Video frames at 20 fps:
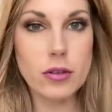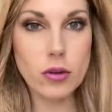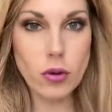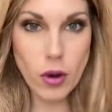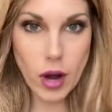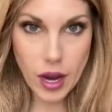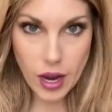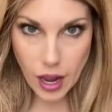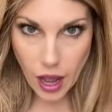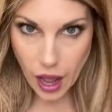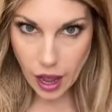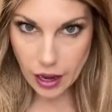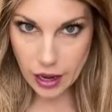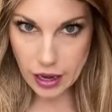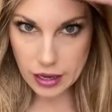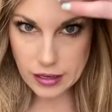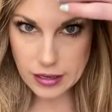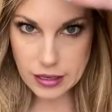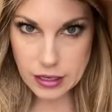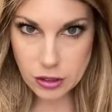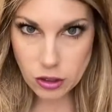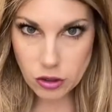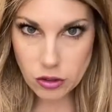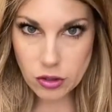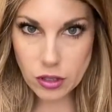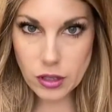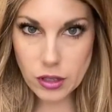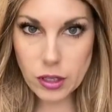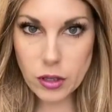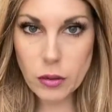It's great. I did
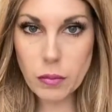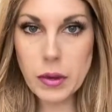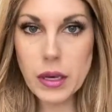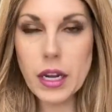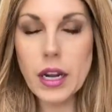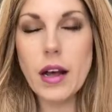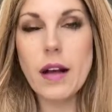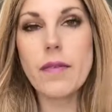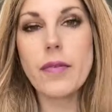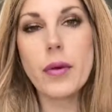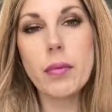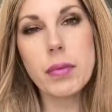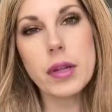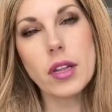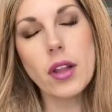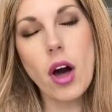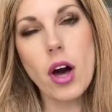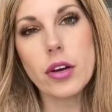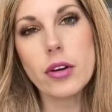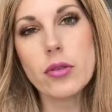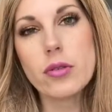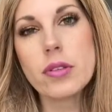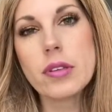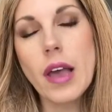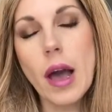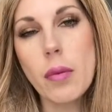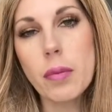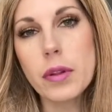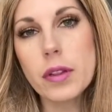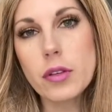use a little bit of the Milano
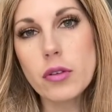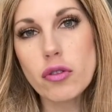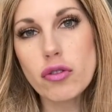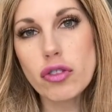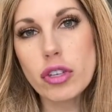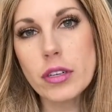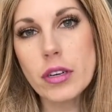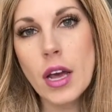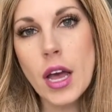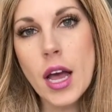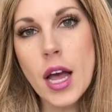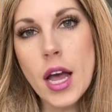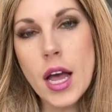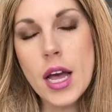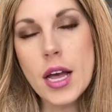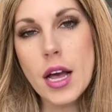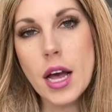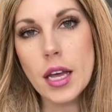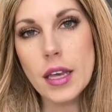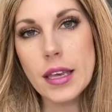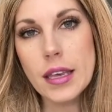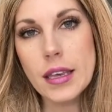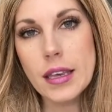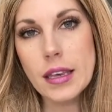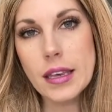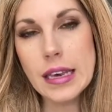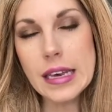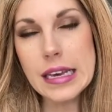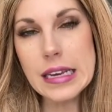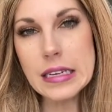Scalp Illusion
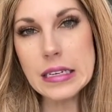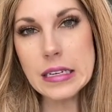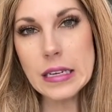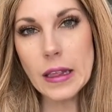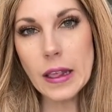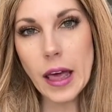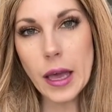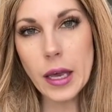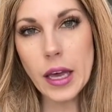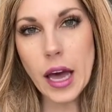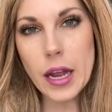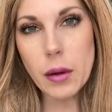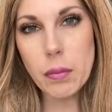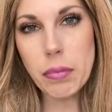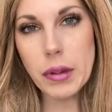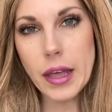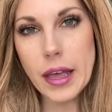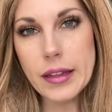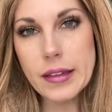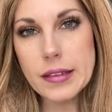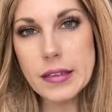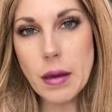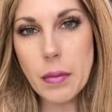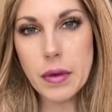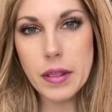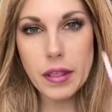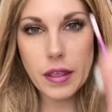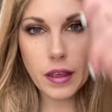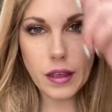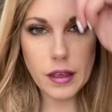kit to like kind of blend some
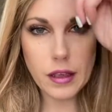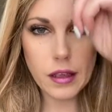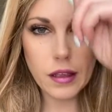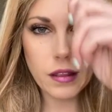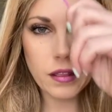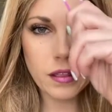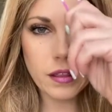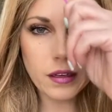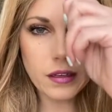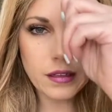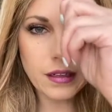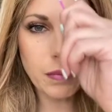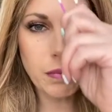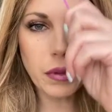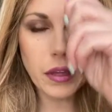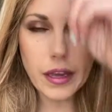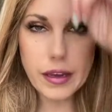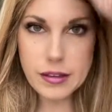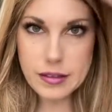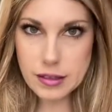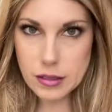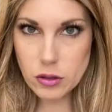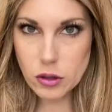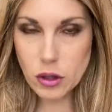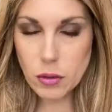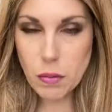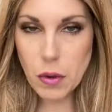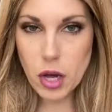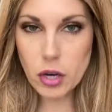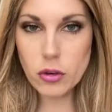of the deep lace into
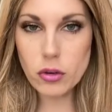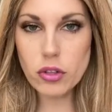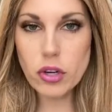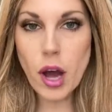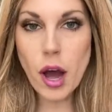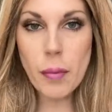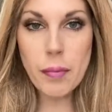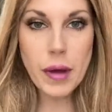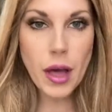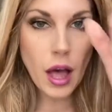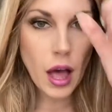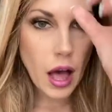the mono top.